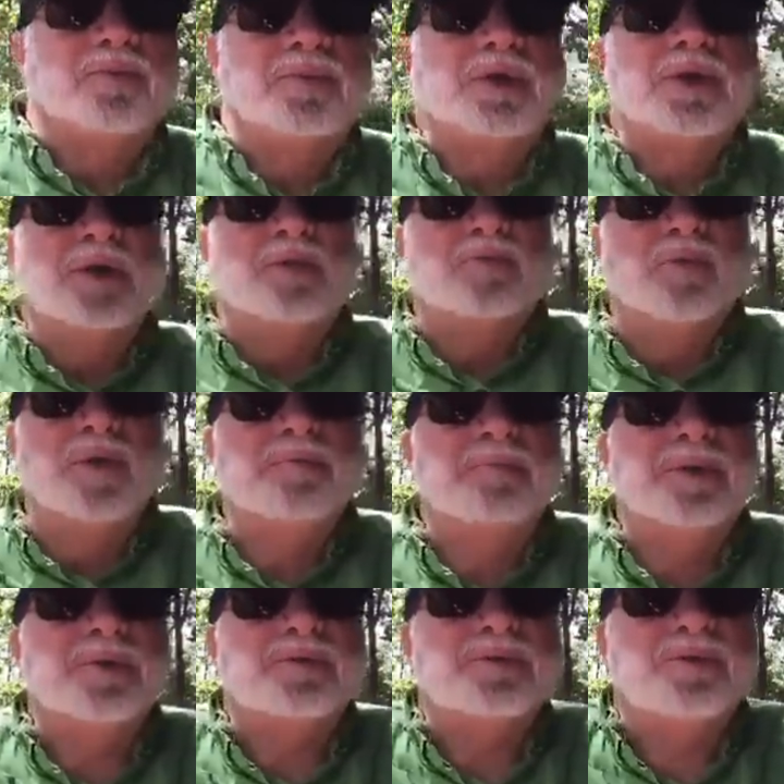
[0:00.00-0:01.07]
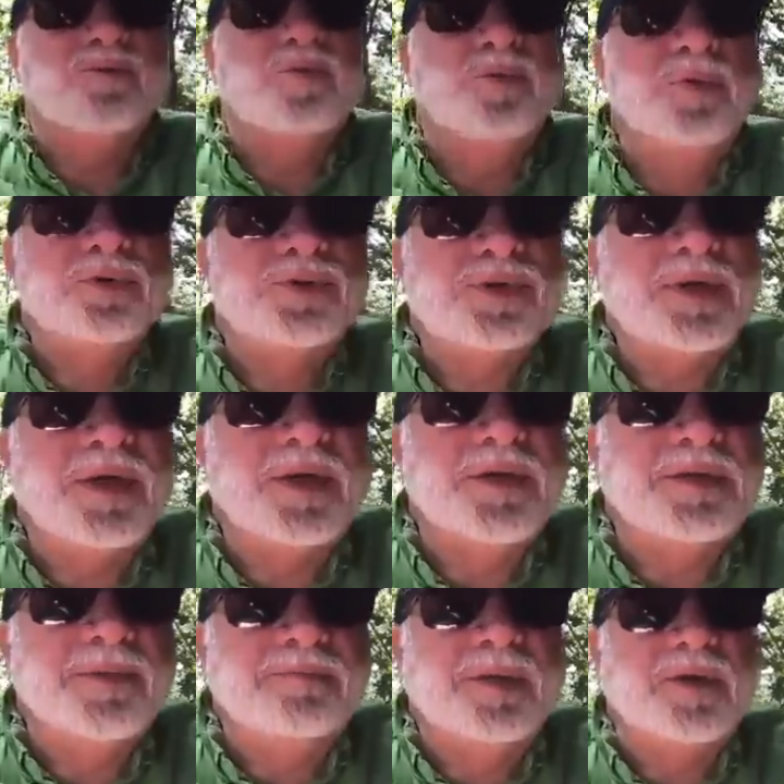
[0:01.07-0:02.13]
We're
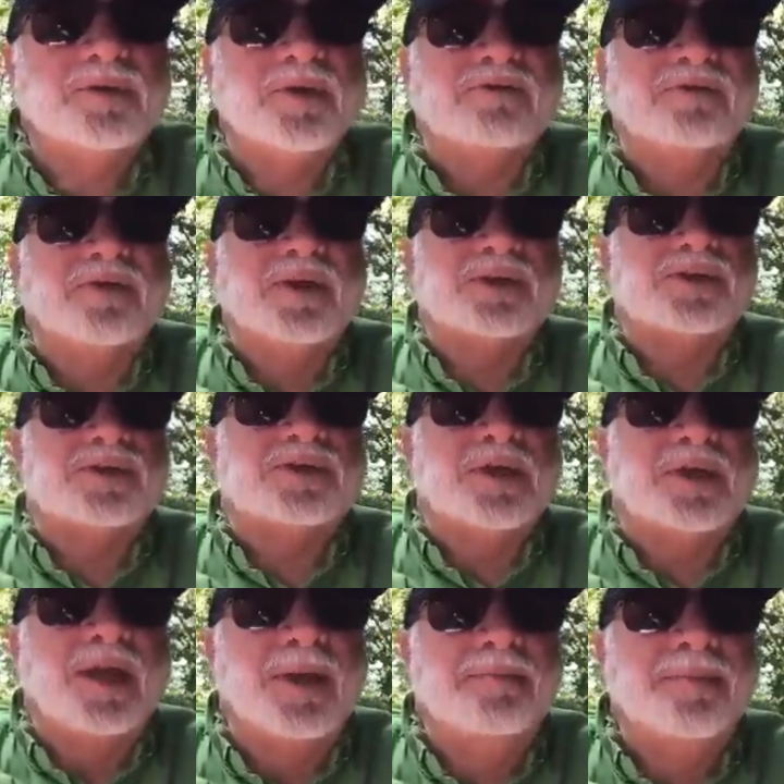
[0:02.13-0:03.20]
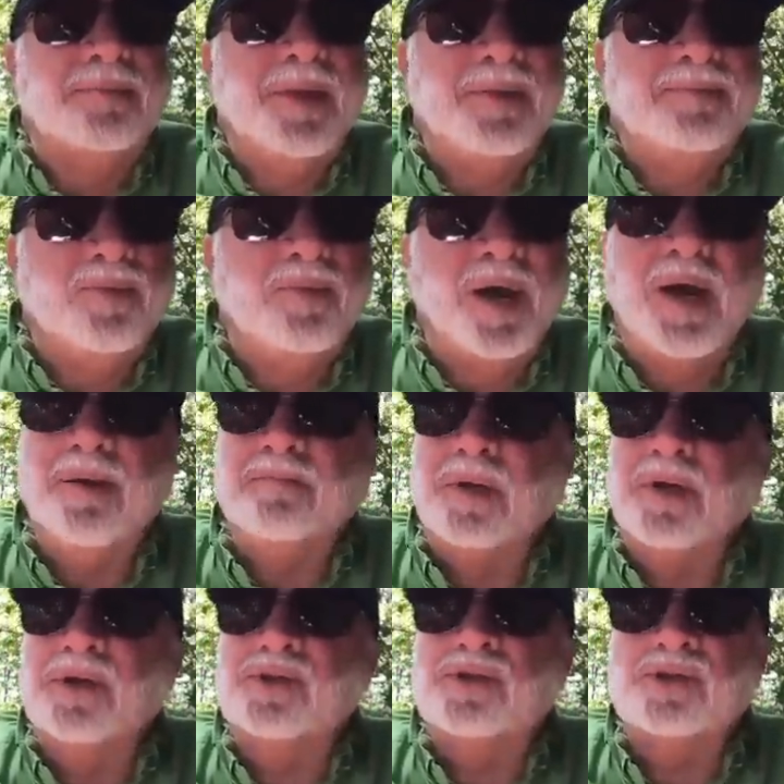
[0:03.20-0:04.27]
seeking to build a fence to keep people out
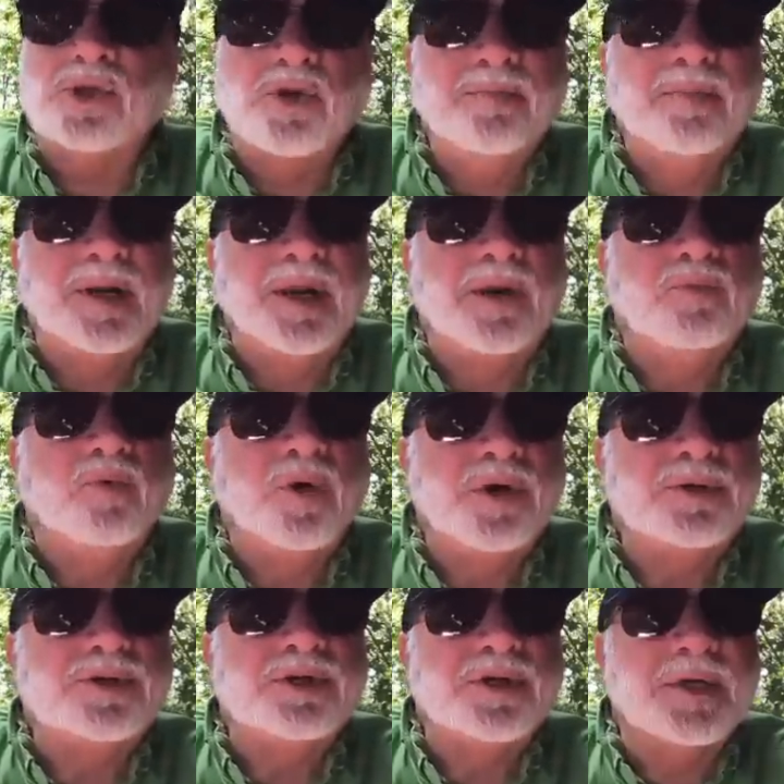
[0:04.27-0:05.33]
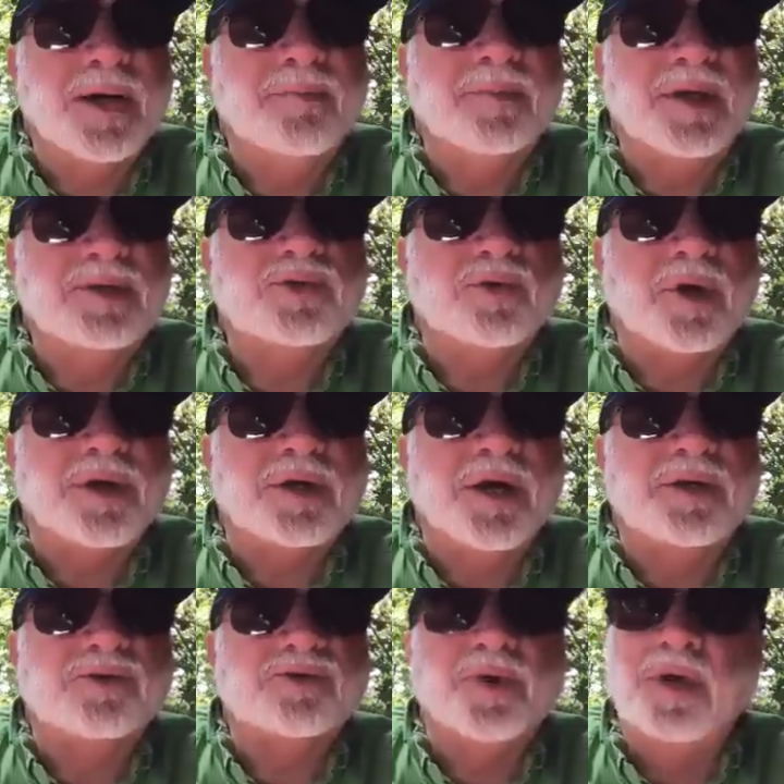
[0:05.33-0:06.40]
because so many want to come into our
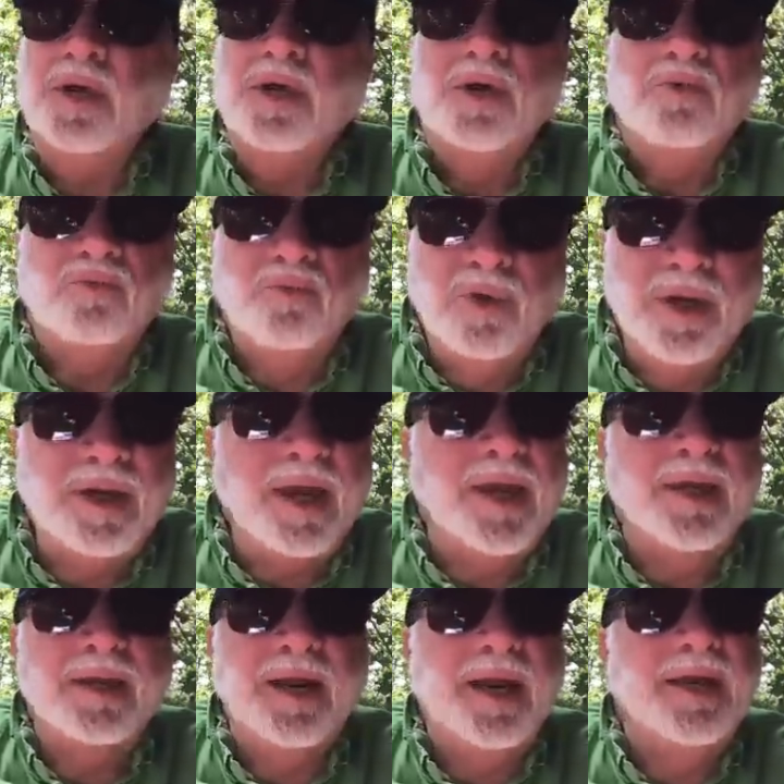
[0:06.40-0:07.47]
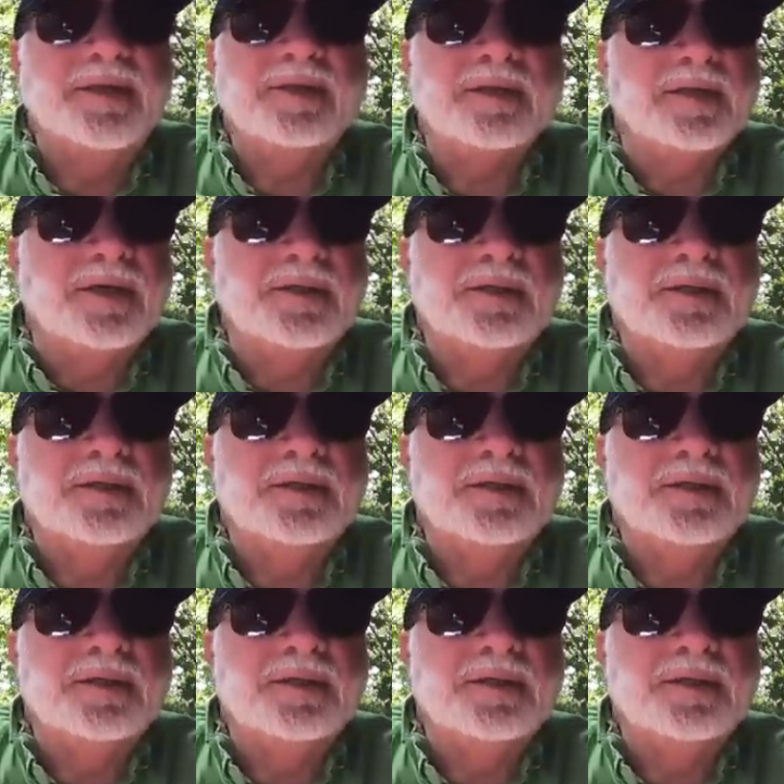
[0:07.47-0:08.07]
country. We can't handle it.